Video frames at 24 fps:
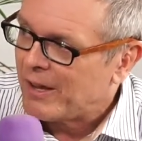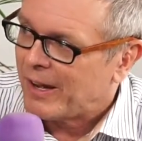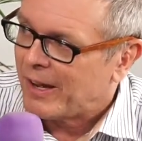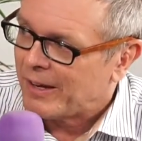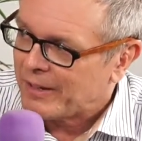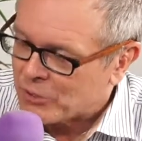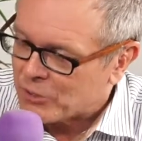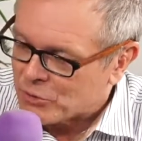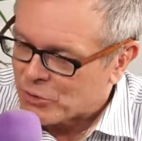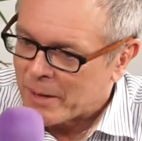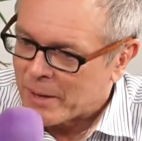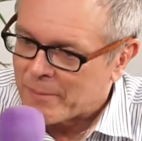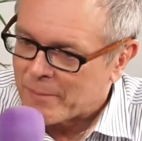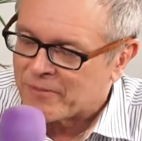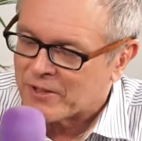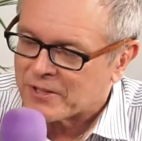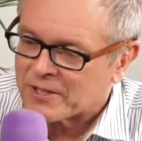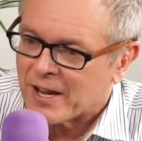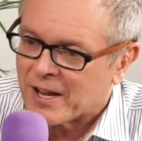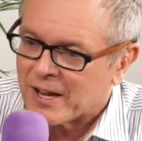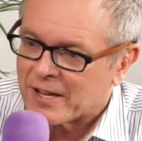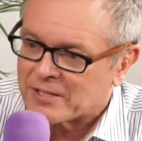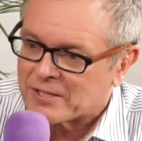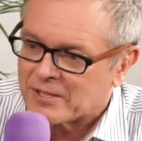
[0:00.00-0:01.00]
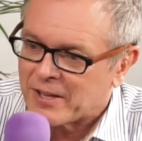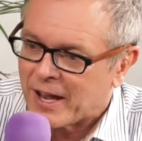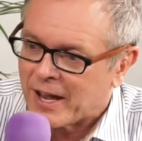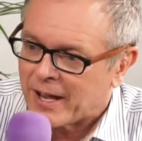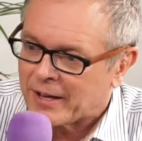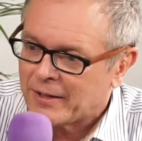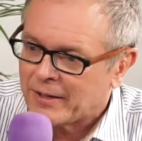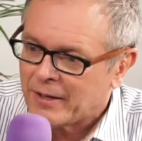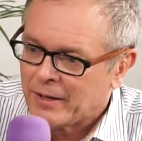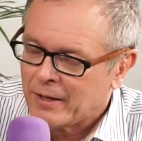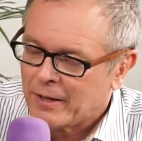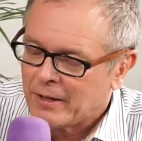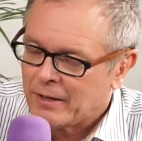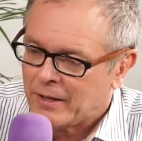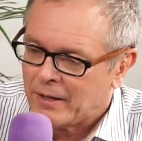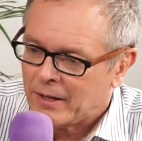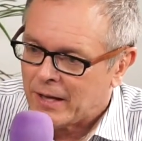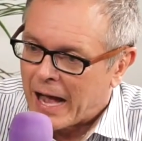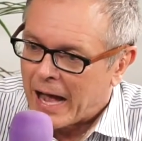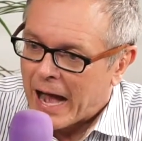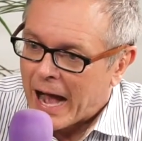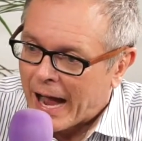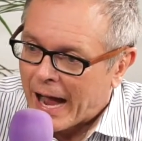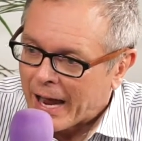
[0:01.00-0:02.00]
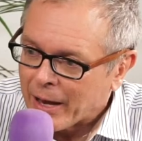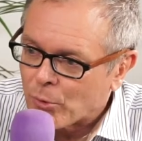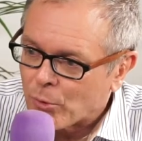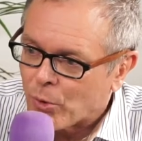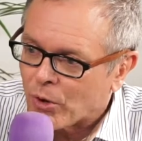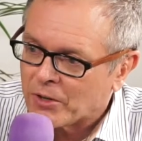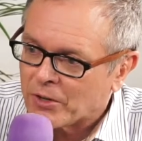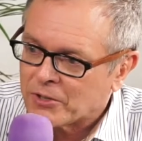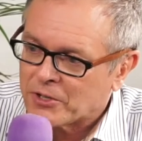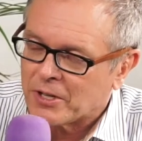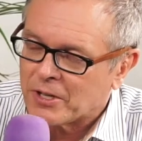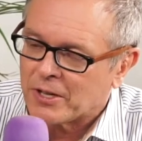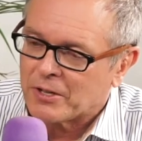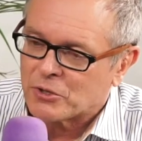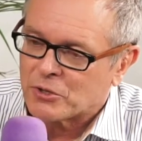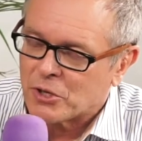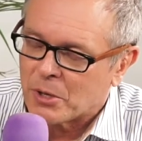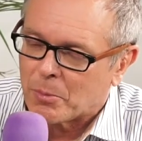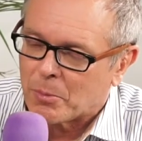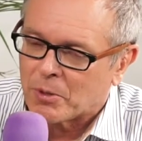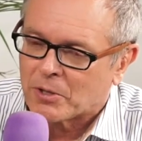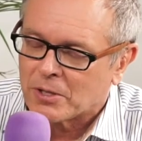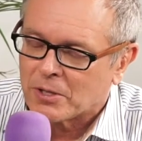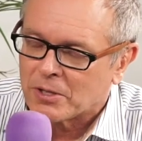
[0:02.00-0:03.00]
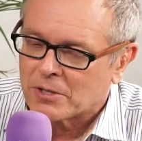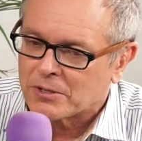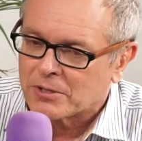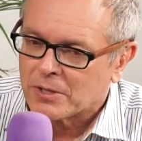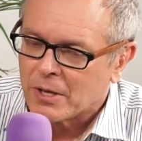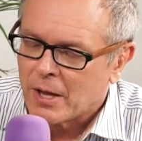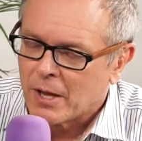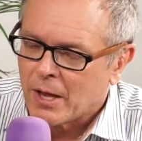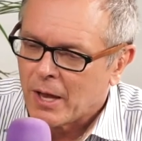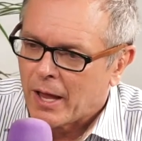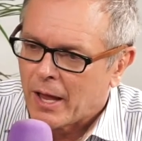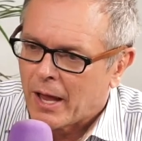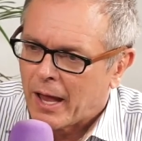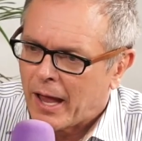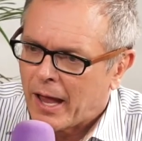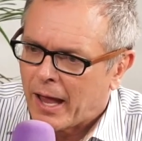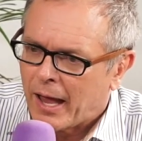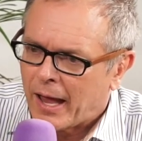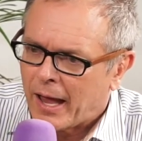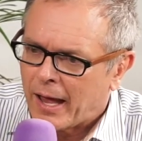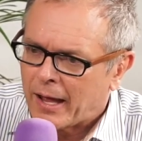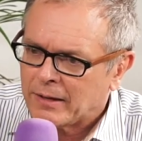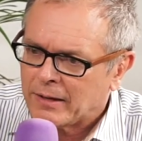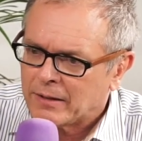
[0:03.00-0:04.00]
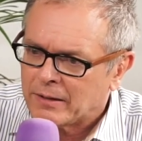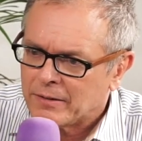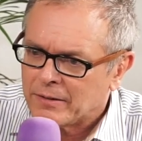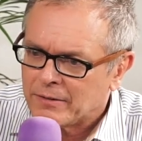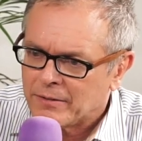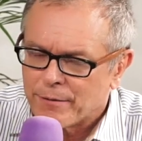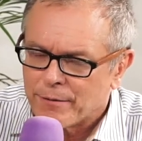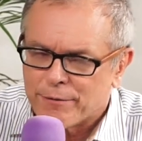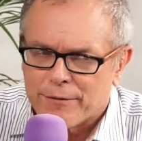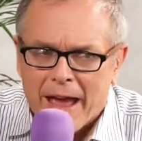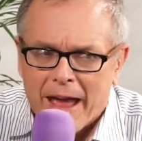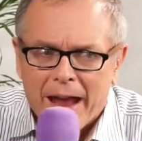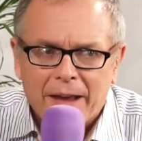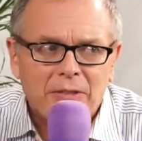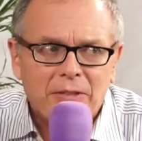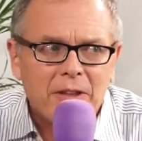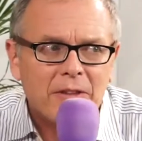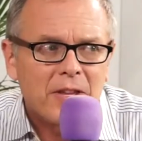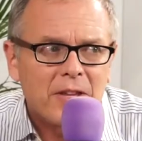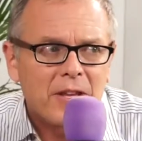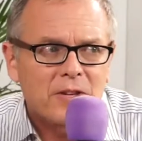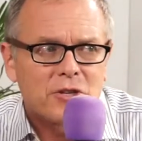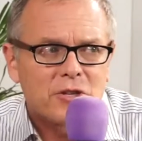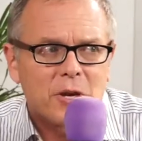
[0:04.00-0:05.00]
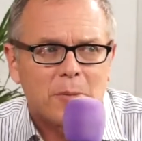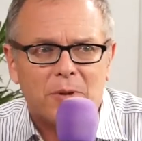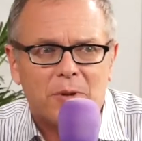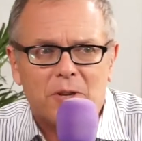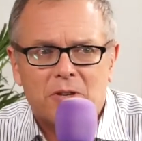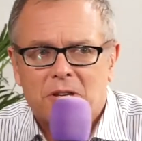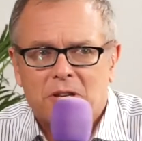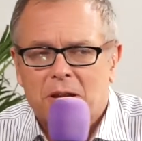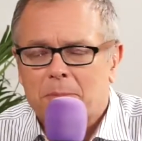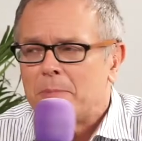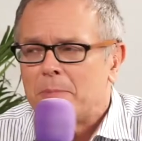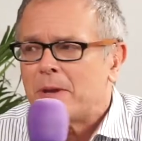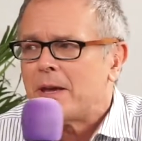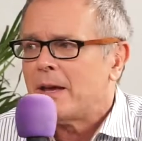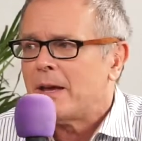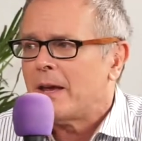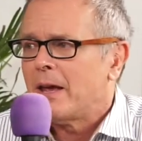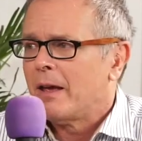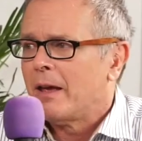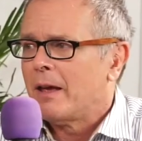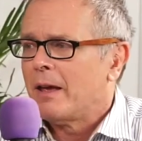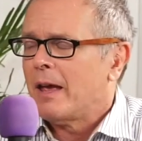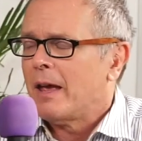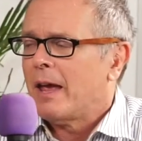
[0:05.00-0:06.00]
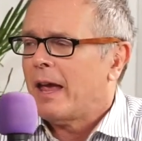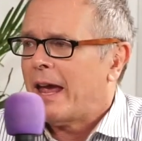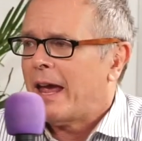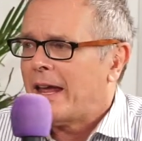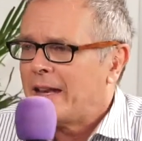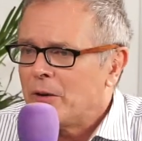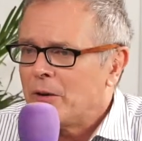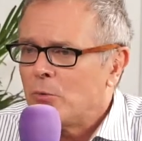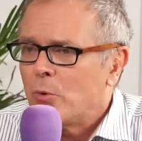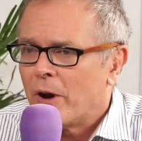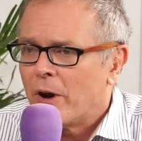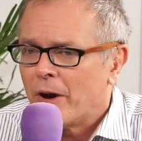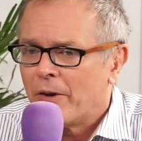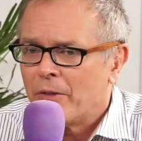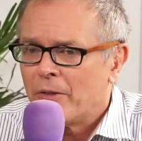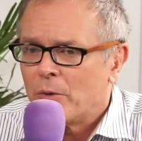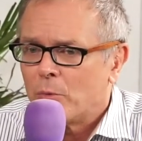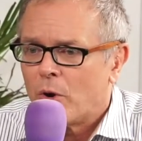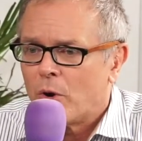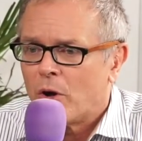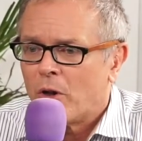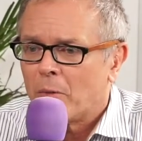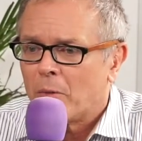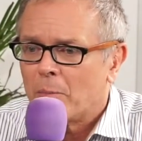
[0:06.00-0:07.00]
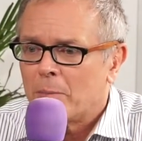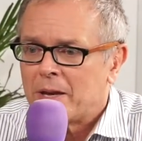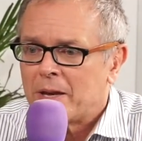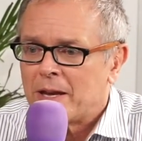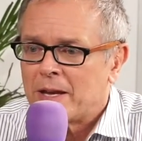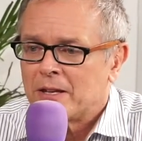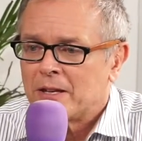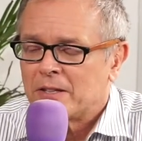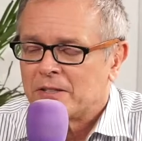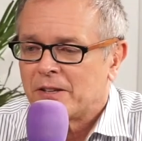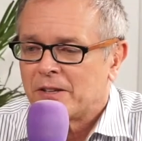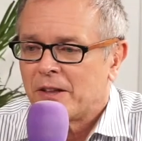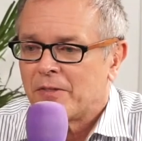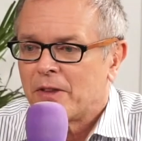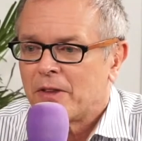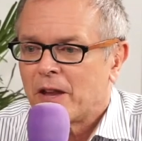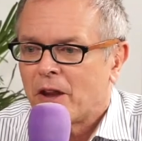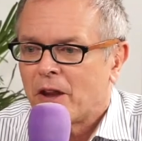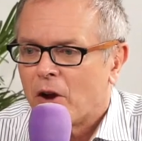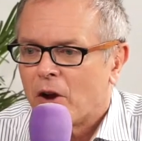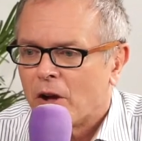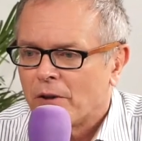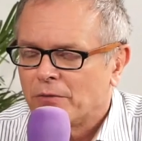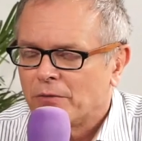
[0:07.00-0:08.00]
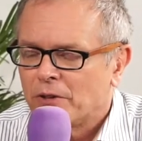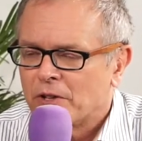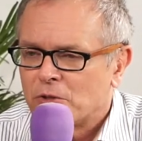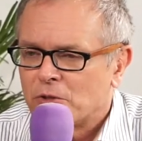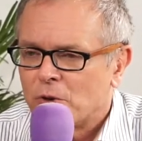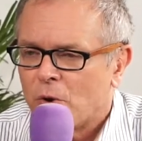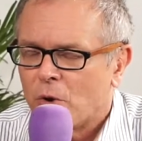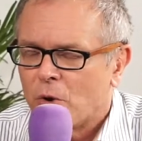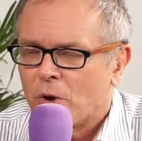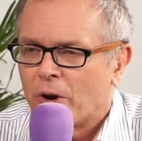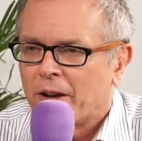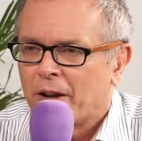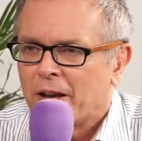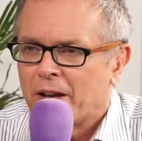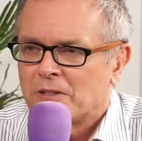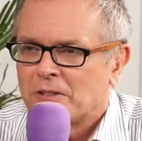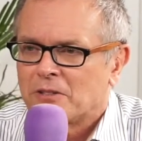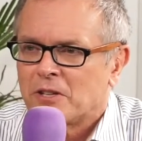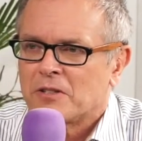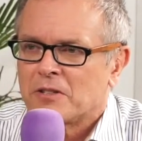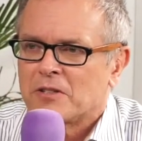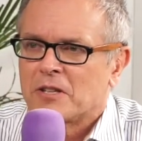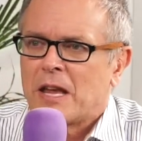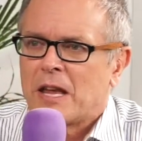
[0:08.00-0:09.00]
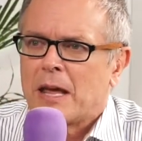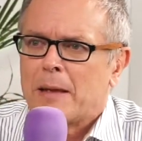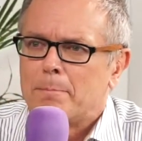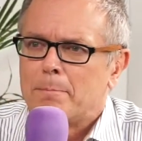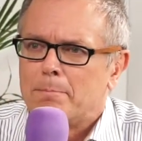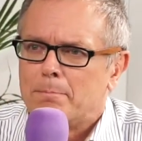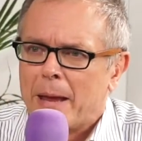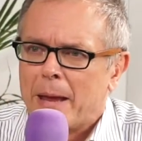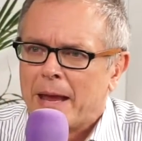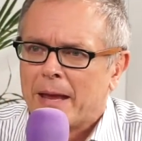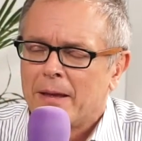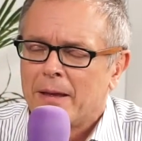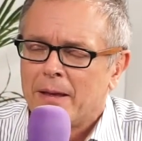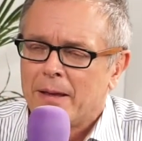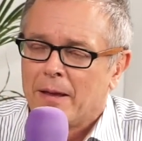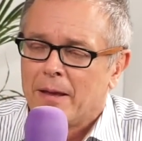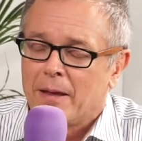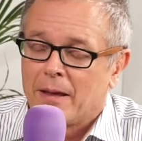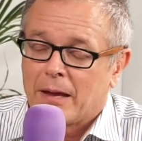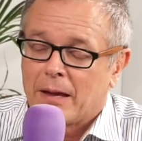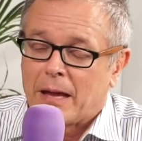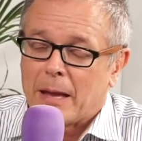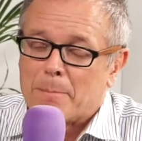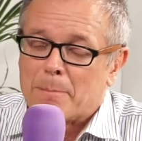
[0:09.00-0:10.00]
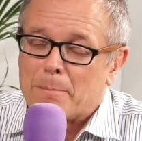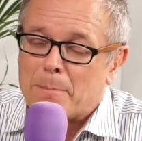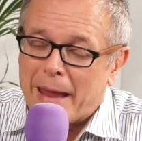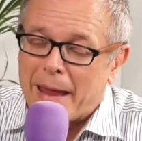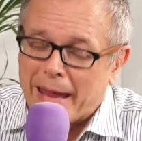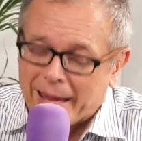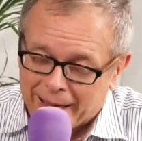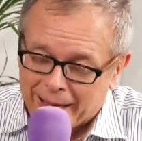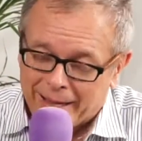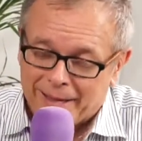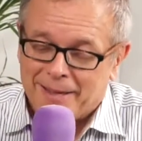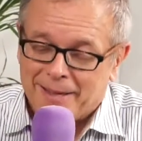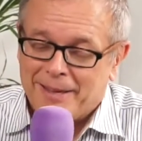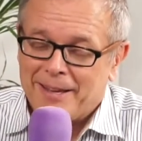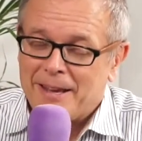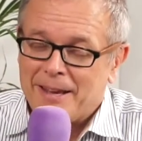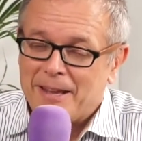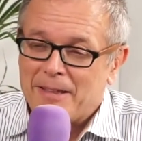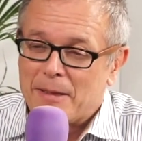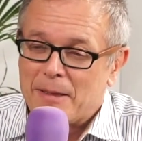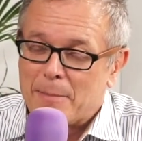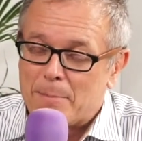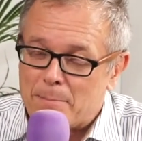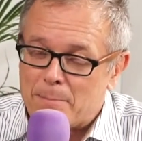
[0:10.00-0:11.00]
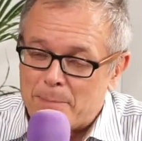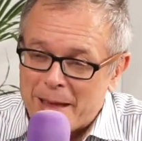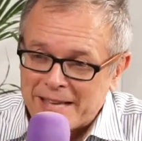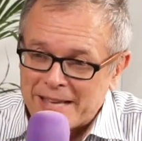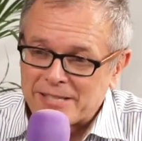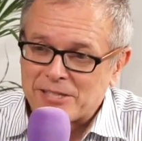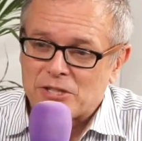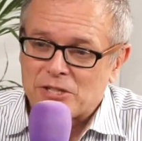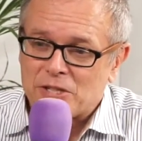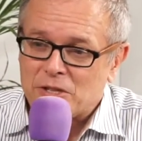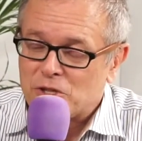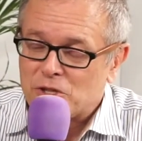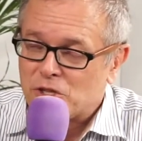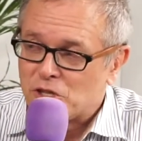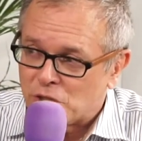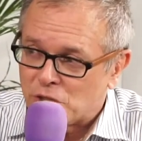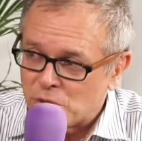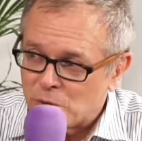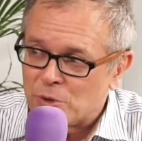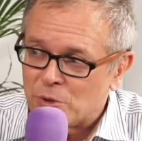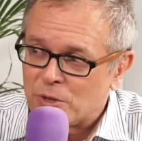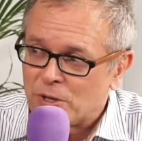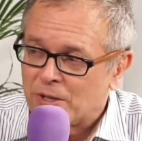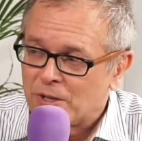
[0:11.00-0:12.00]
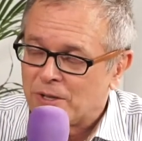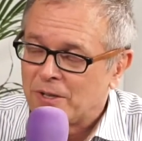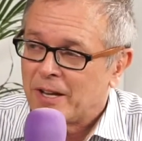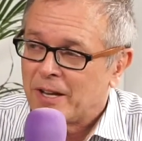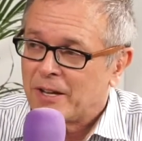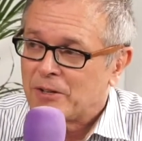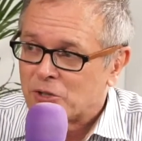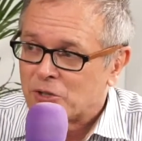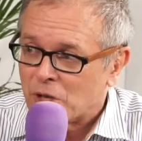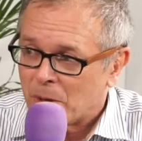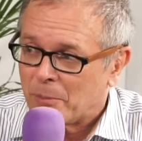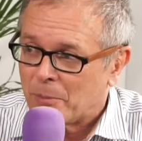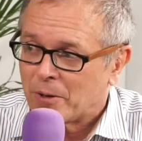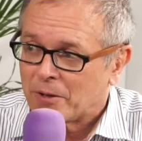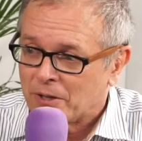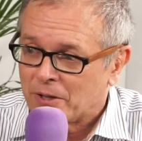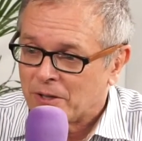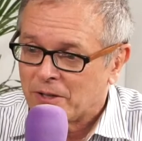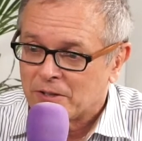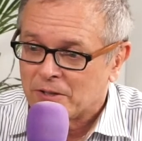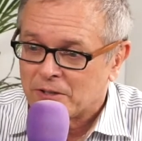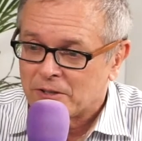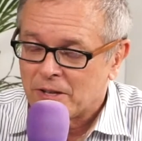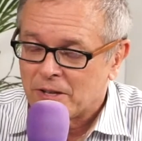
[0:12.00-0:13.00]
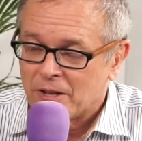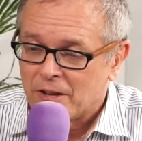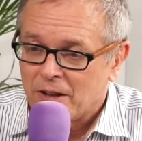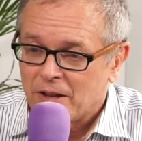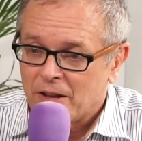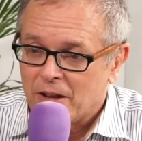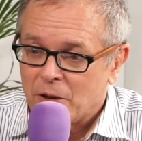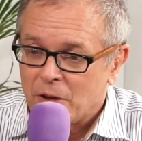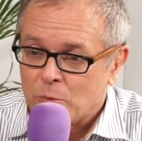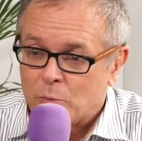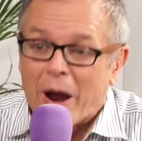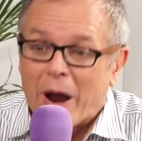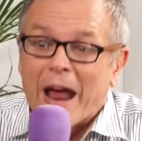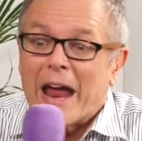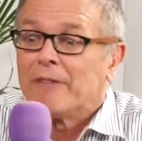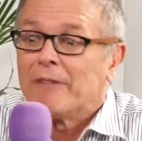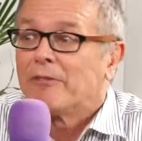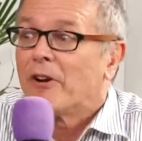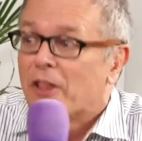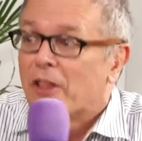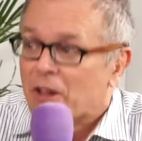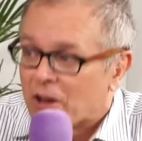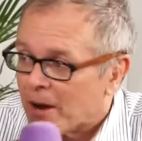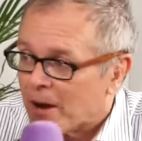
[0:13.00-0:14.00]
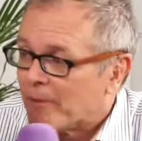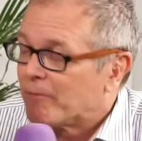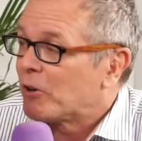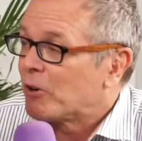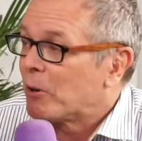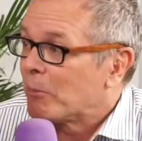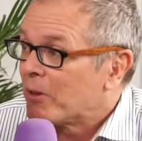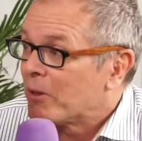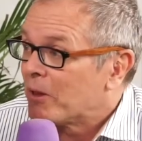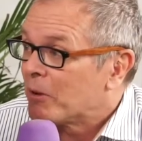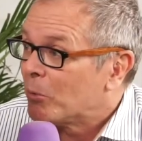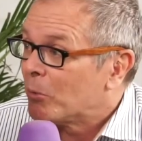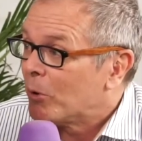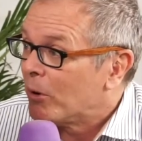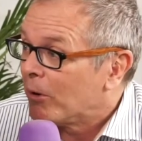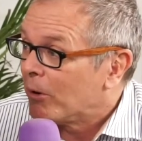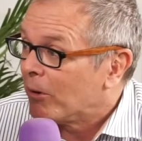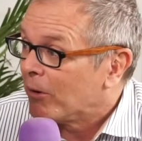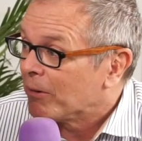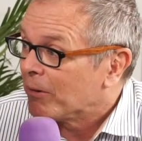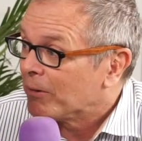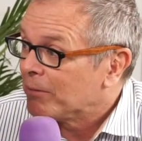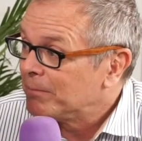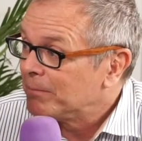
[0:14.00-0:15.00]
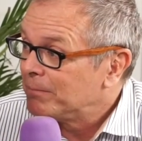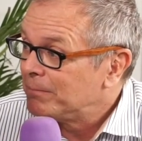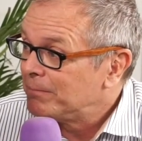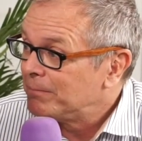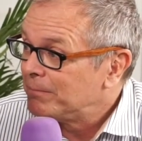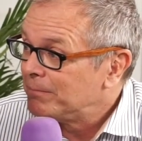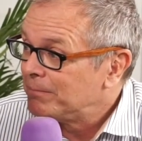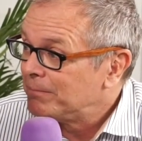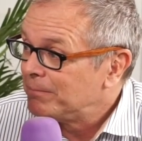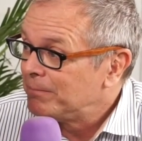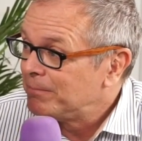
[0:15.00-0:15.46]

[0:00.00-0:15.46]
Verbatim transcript: Hmm. I need to emphasize that uh, high quality interpreters, and the fact that the interpreters can be anywhere in the world means that the conference organizers can pick can pick the best suited interpreters wherever they come from in the world. Wow.